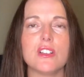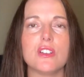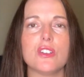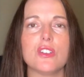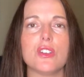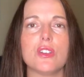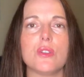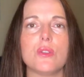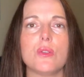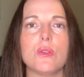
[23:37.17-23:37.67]

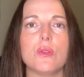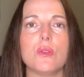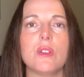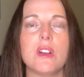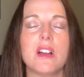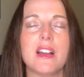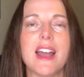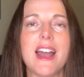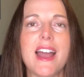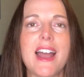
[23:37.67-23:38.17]
to
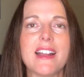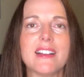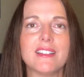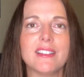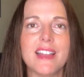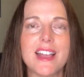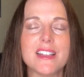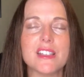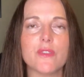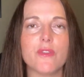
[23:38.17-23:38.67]
act
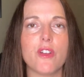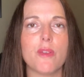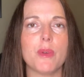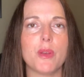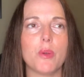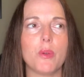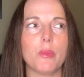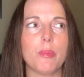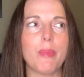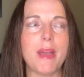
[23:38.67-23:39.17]
less from an
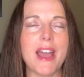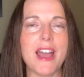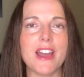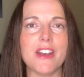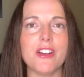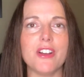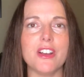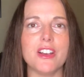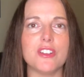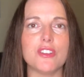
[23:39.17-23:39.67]
old
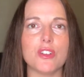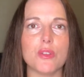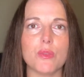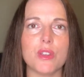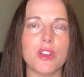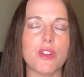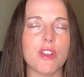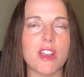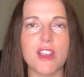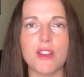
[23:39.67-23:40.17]
pattern and to
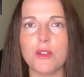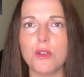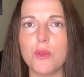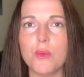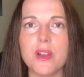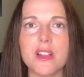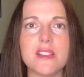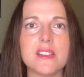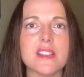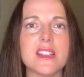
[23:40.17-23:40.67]
recreate new ones.